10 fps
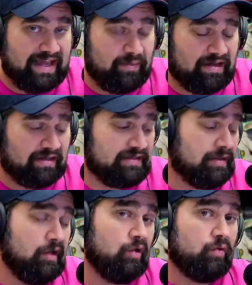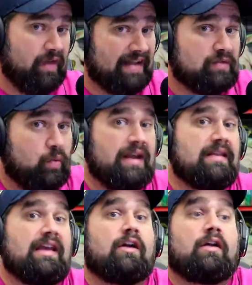day because that's
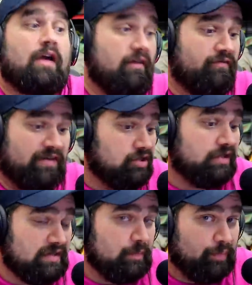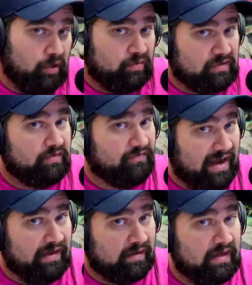when they are officially supposed to
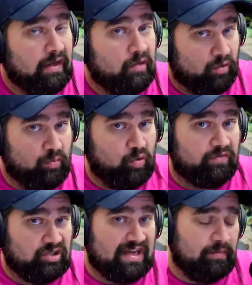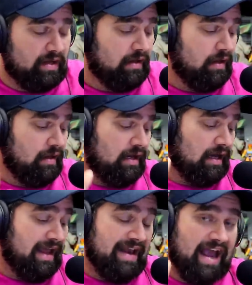finally remove Jamie.
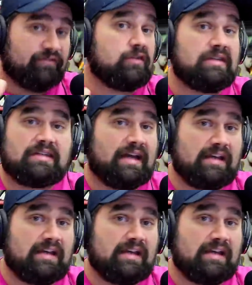Uh, and after this